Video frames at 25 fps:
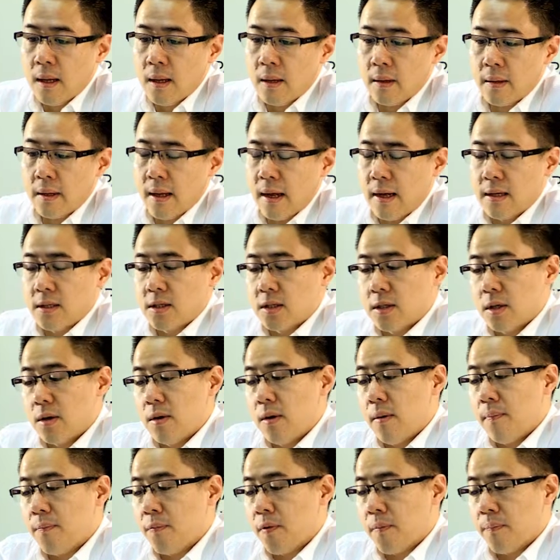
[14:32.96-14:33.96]
Okay,
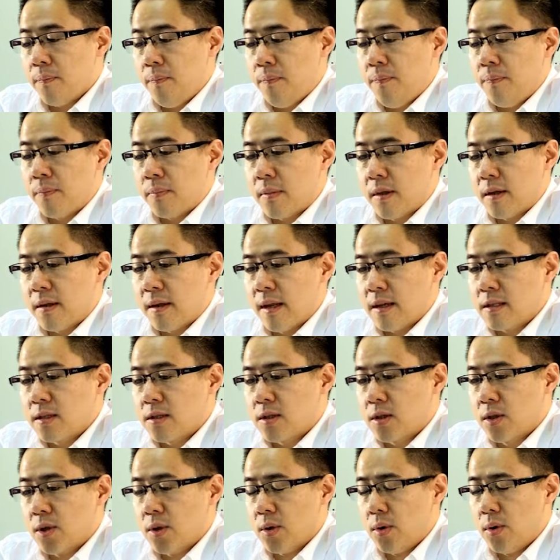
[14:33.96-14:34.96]
so the
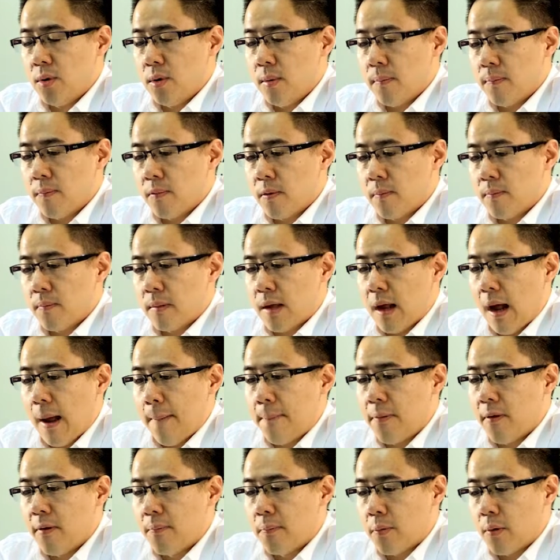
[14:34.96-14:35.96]
next two
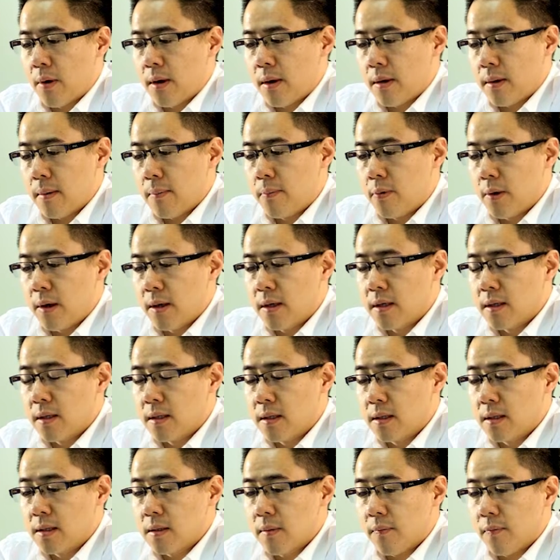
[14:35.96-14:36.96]
type of
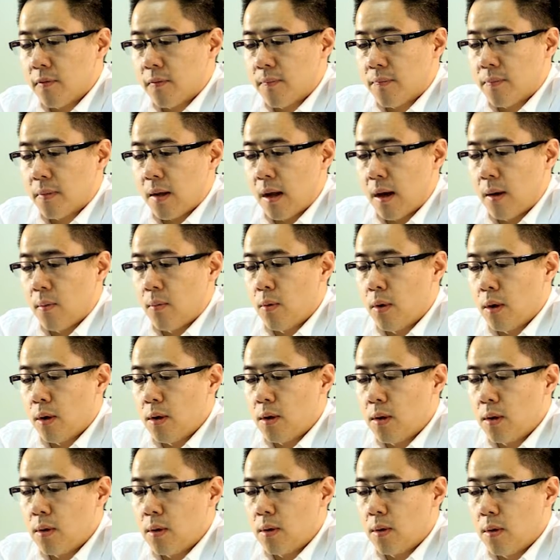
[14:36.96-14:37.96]
printers are
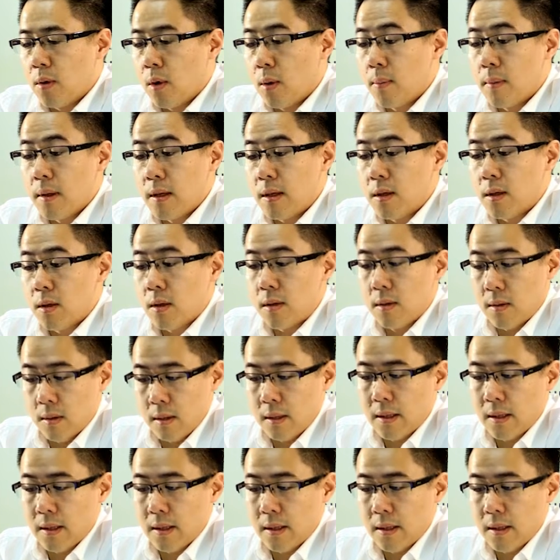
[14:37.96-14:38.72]
what you normally,